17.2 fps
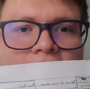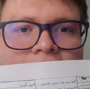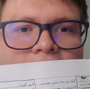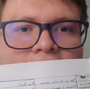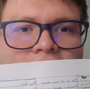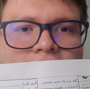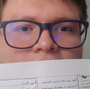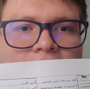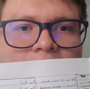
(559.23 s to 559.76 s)

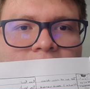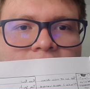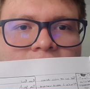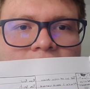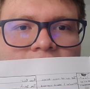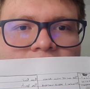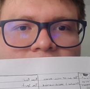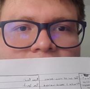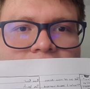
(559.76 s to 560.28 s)
is how much
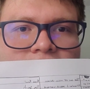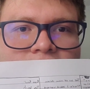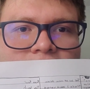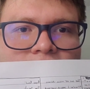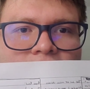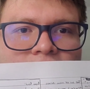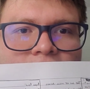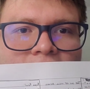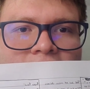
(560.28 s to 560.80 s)
I read it.
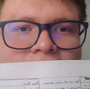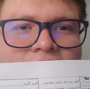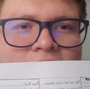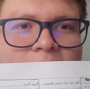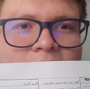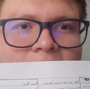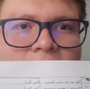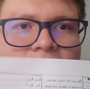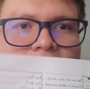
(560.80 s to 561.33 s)
So I read
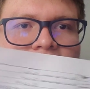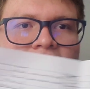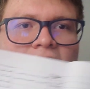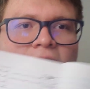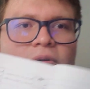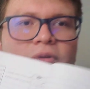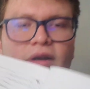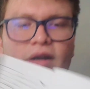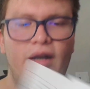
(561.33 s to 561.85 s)
about an
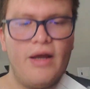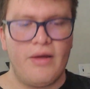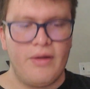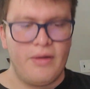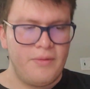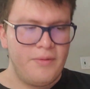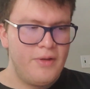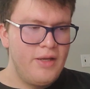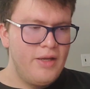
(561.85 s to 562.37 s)
hour a day.
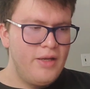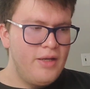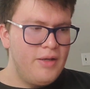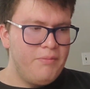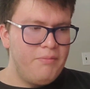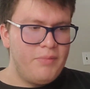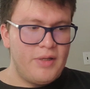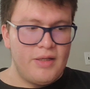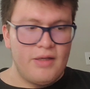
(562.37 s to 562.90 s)

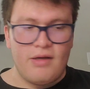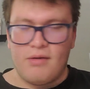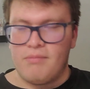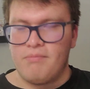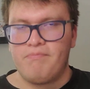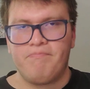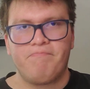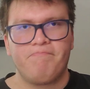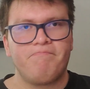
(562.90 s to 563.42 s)
But yeah,
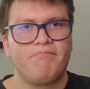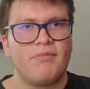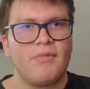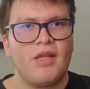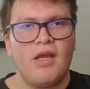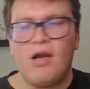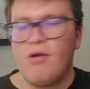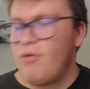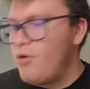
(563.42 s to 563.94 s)

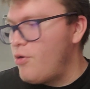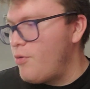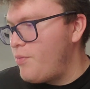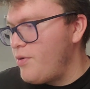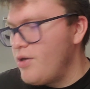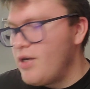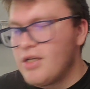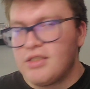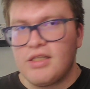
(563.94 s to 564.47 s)
we hope
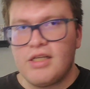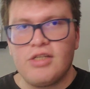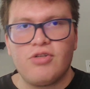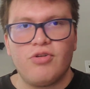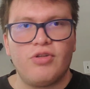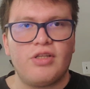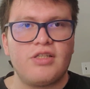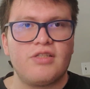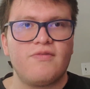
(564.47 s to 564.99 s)
you guys
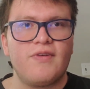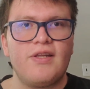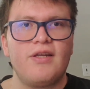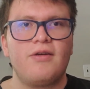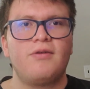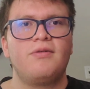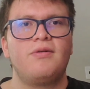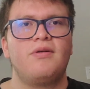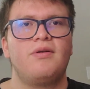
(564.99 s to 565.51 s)
enjoyed this
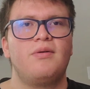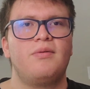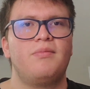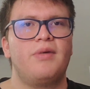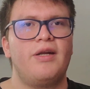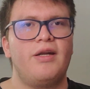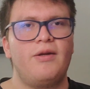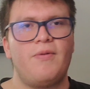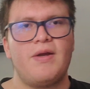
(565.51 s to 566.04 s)
video.
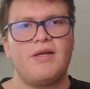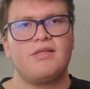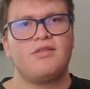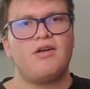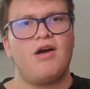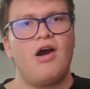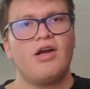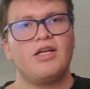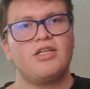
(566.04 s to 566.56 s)
But
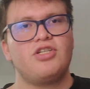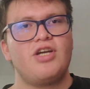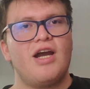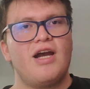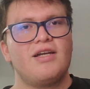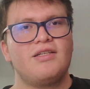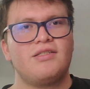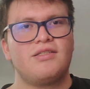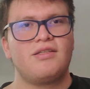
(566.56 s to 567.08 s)
anyways, I'll catch you
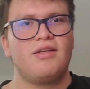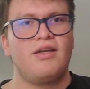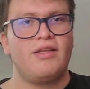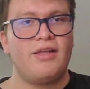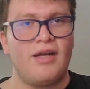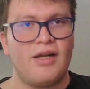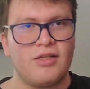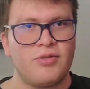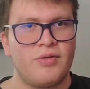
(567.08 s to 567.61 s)
guys in
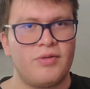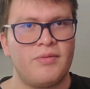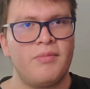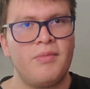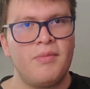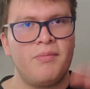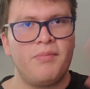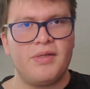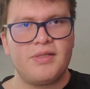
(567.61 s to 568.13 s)
the next one.
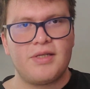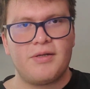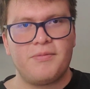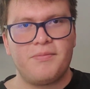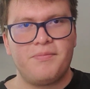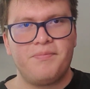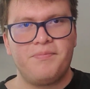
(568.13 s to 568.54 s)
Peace out.